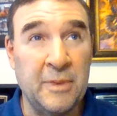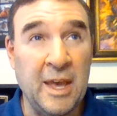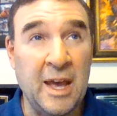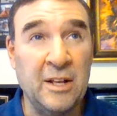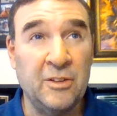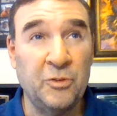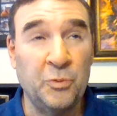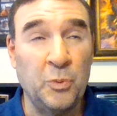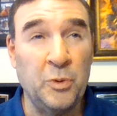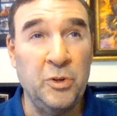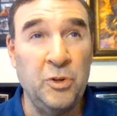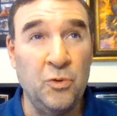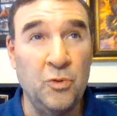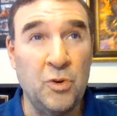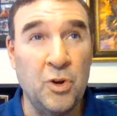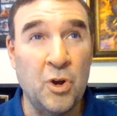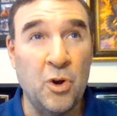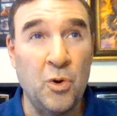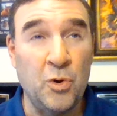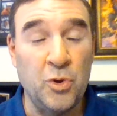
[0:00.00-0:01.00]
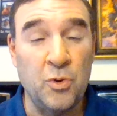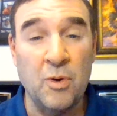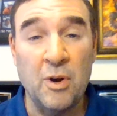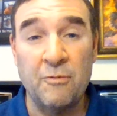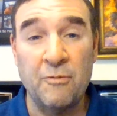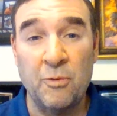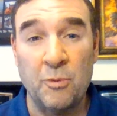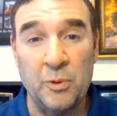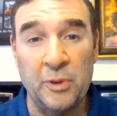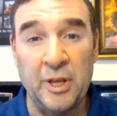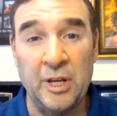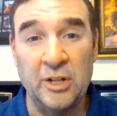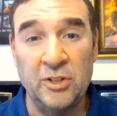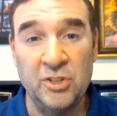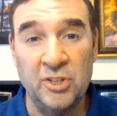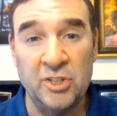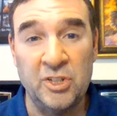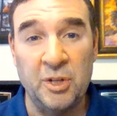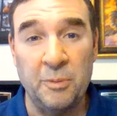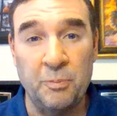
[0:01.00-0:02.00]
that's when you know you have a
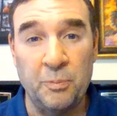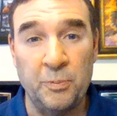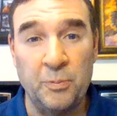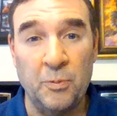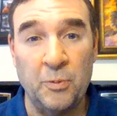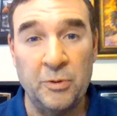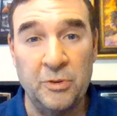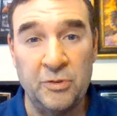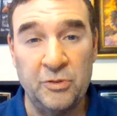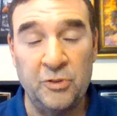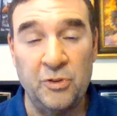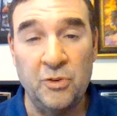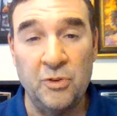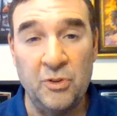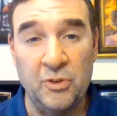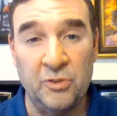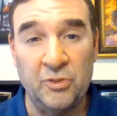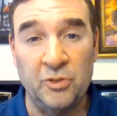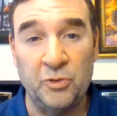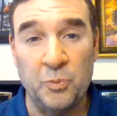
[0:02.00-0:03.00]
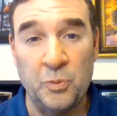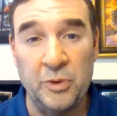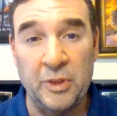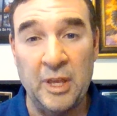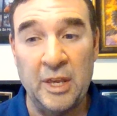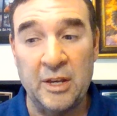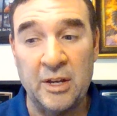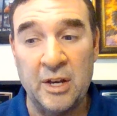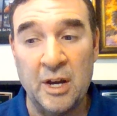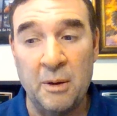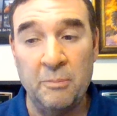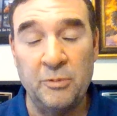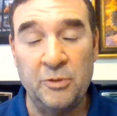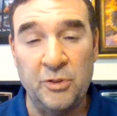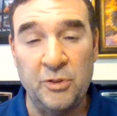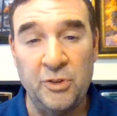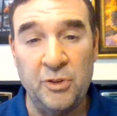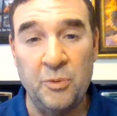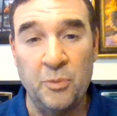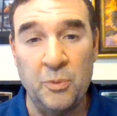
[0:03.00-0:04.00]
relationship with students, is when they come
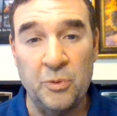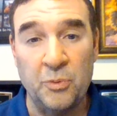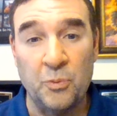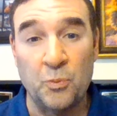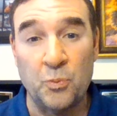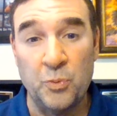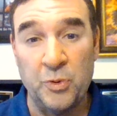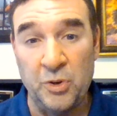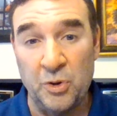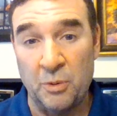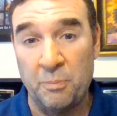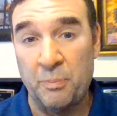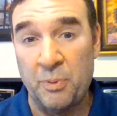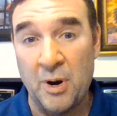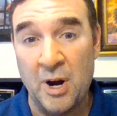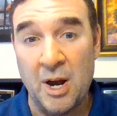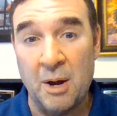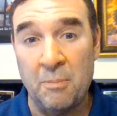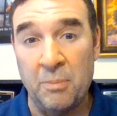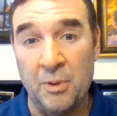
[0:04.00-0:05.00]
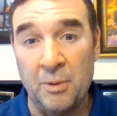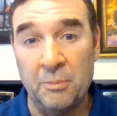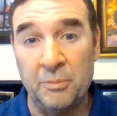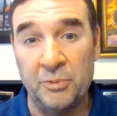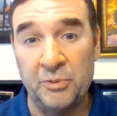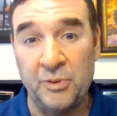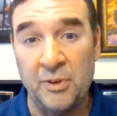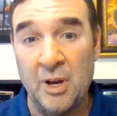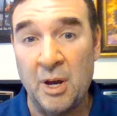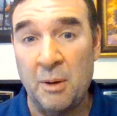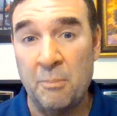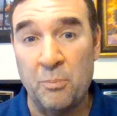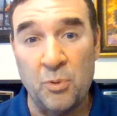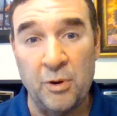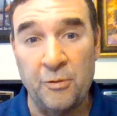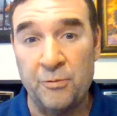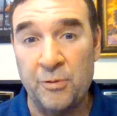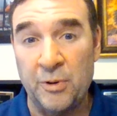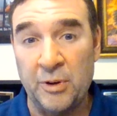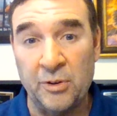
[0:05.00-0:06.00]
to you with real problems, not
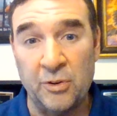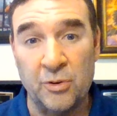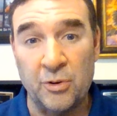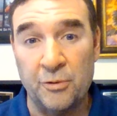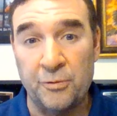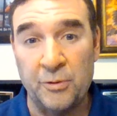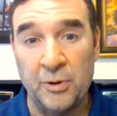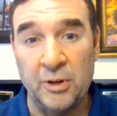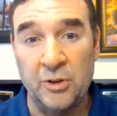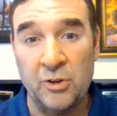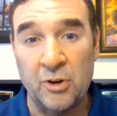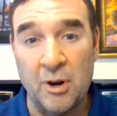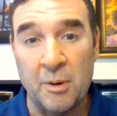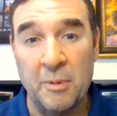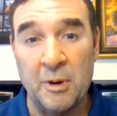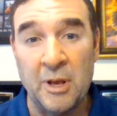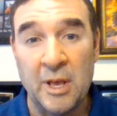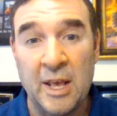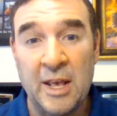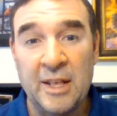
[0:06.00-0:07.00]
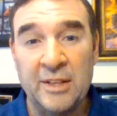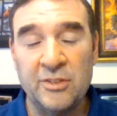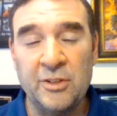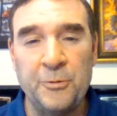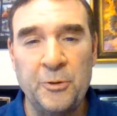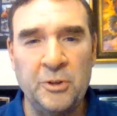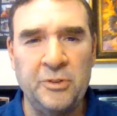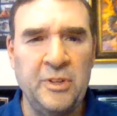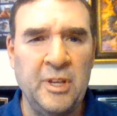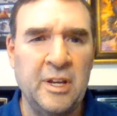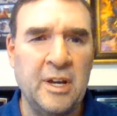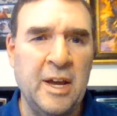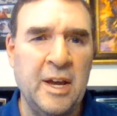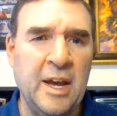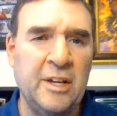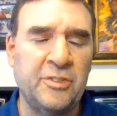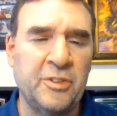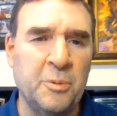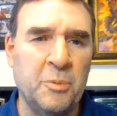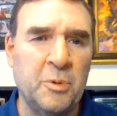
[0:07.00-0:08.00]
boyfriend, girlfriend drama. It's the first thing I
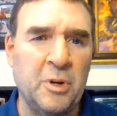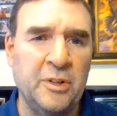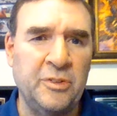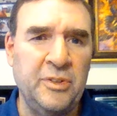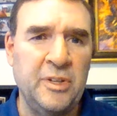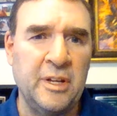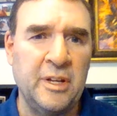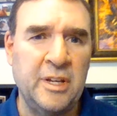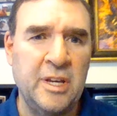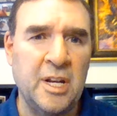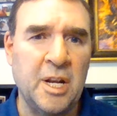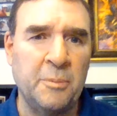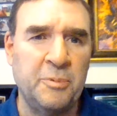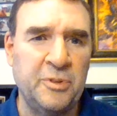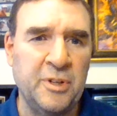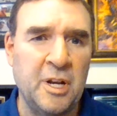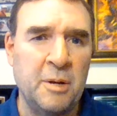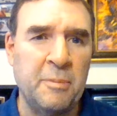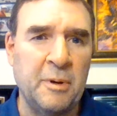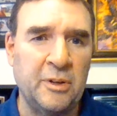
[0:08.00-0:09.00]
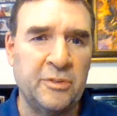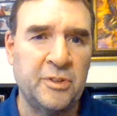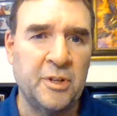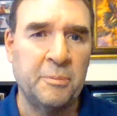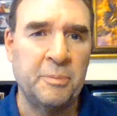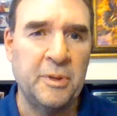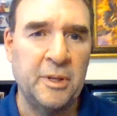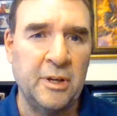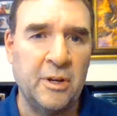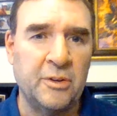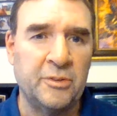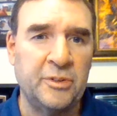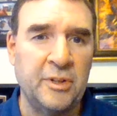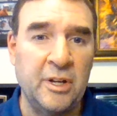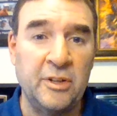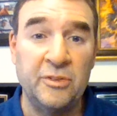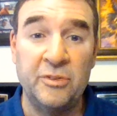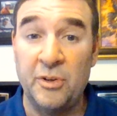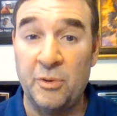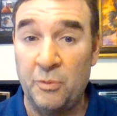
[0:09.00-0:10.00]
ask them when I see a kid upset about something. I'll
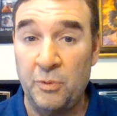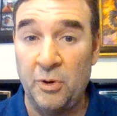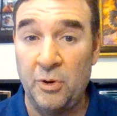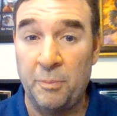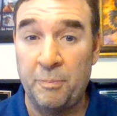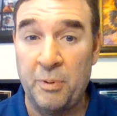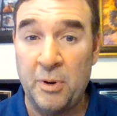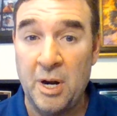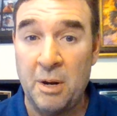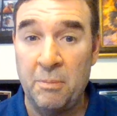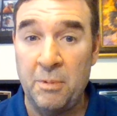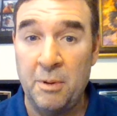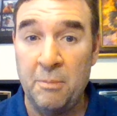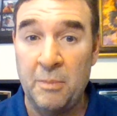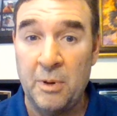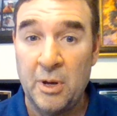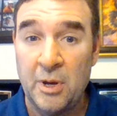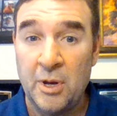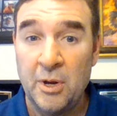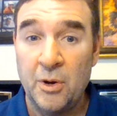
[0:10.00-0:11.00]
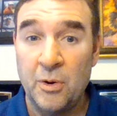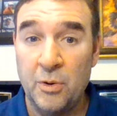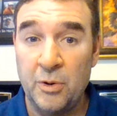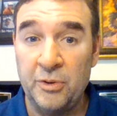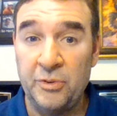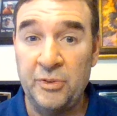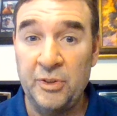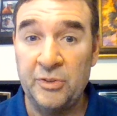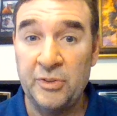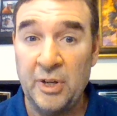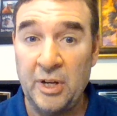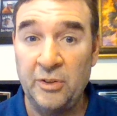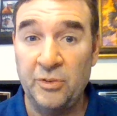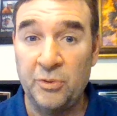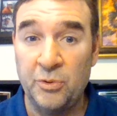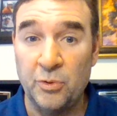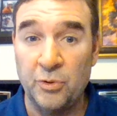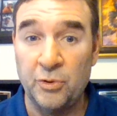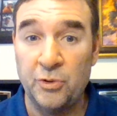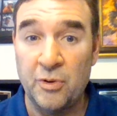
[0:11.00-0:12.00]
say, is it a real problem or is this high
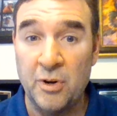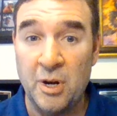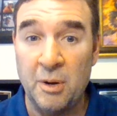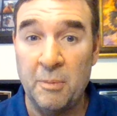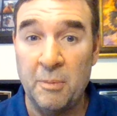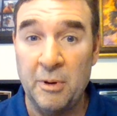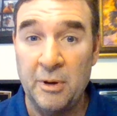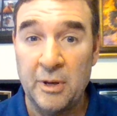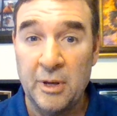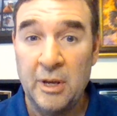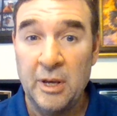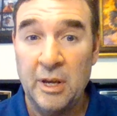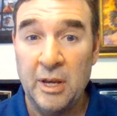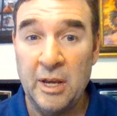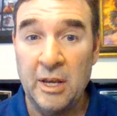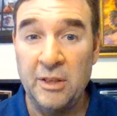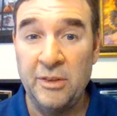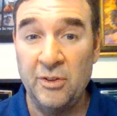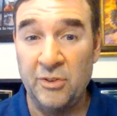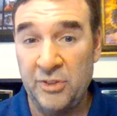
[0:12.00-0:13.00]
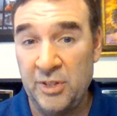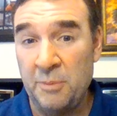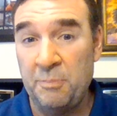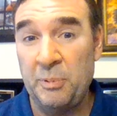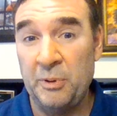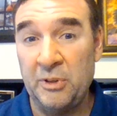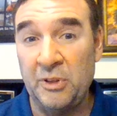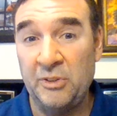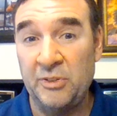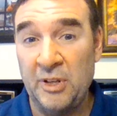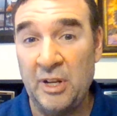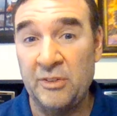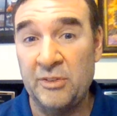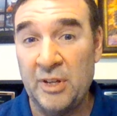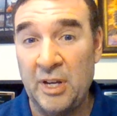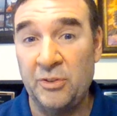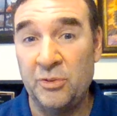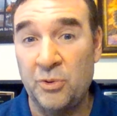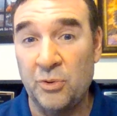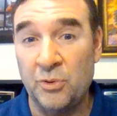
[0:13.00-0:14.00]
school drama? And they'll typically say
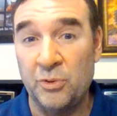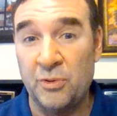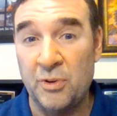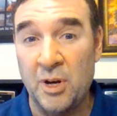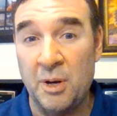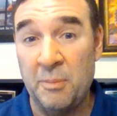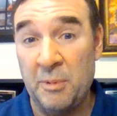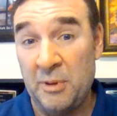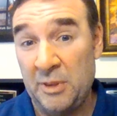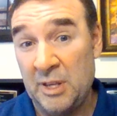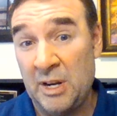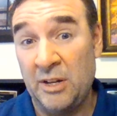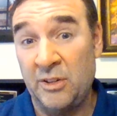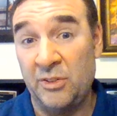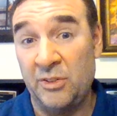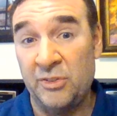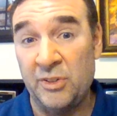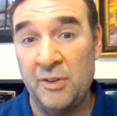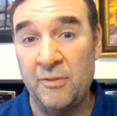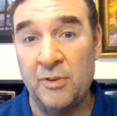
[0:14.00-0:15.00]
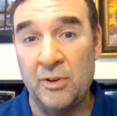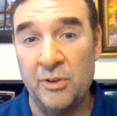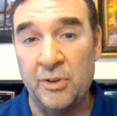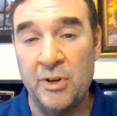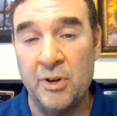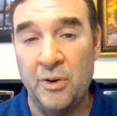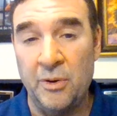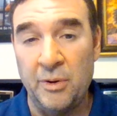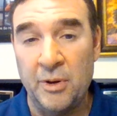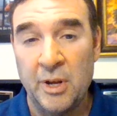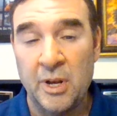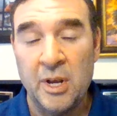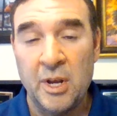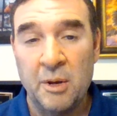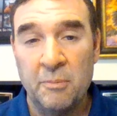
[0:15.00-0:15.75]
it's high school drama. Then I just leave it alone.